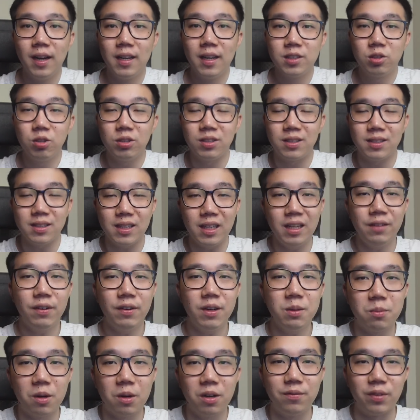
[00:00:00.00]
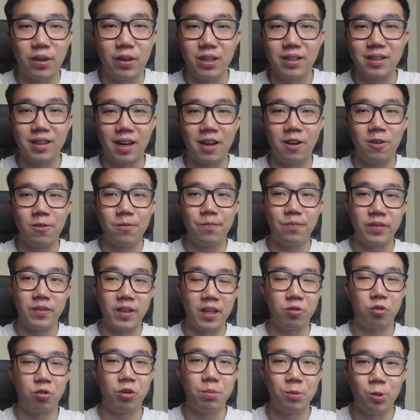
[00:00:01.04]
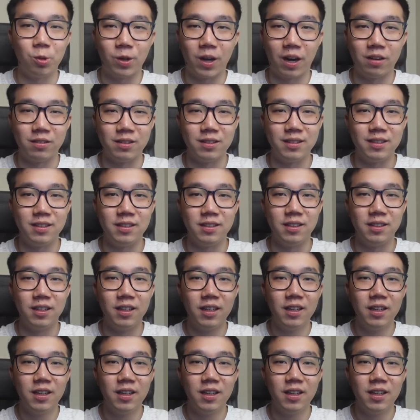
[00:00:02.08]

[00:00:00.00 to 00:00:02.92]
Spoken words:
So it's even more volatile than cryptocurrency.